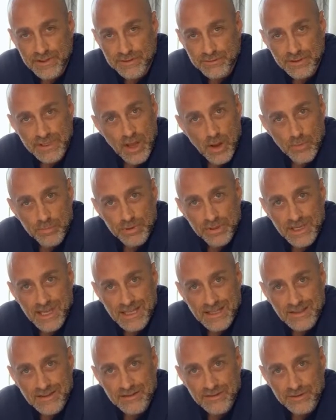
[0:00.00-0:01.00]
this would help you get
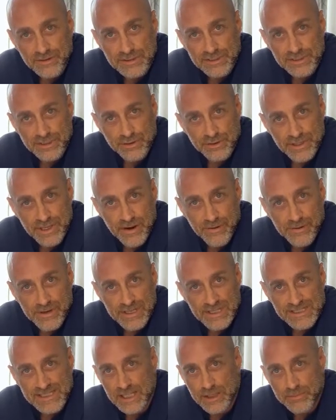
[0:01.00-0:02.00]
into certain
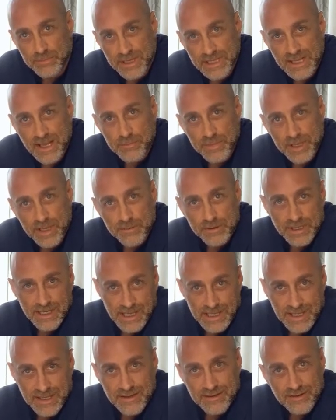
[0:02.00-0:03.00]
areas that you may not be able to
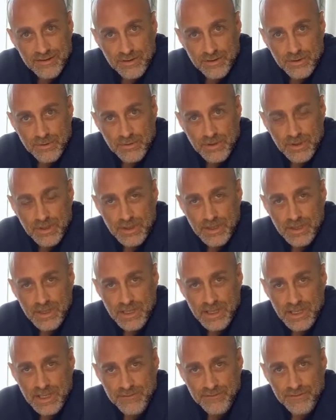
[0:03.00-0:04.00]
get into
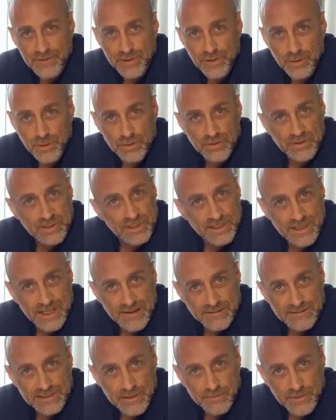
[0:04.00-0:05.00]
if you didn't
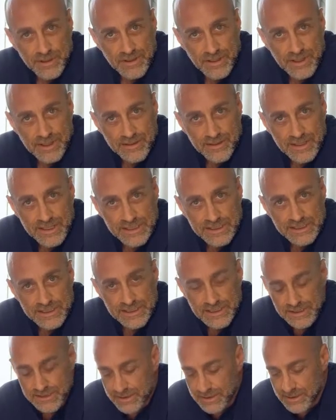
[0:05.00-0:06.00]
have something like
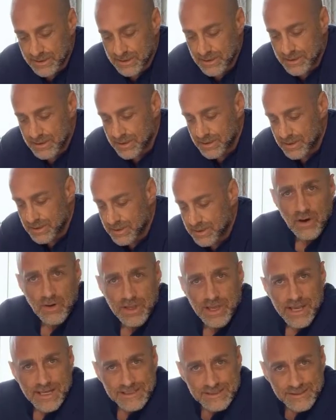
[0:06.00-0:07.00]
this.
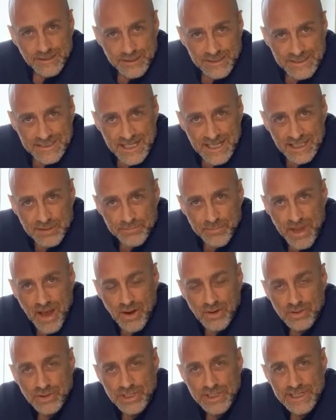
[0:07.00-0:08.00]
Okay, so this next
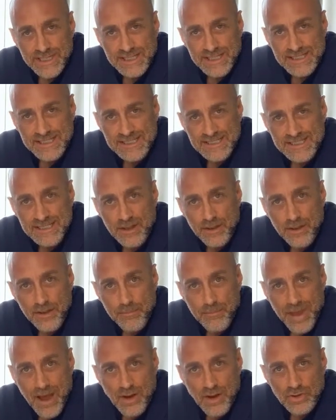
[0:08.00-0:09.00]
pouch is the
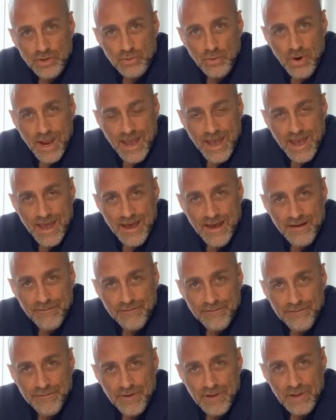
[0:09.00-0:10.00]
pouch where I
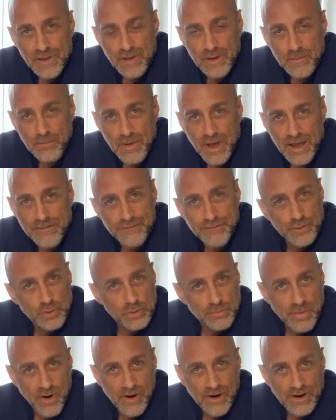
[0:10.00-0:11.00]
have my
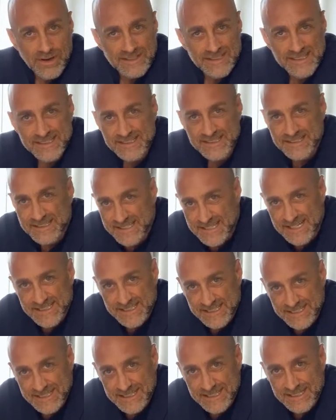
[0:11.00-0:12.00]
food bars and
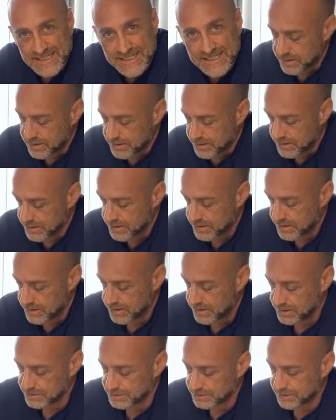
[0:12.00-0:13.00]
sustenance.
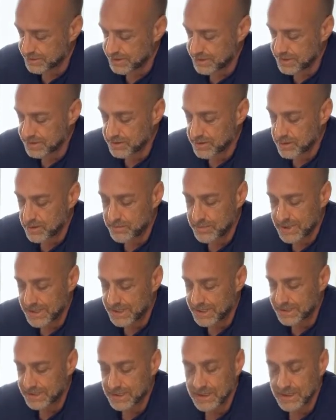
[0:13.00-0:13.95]
I got all my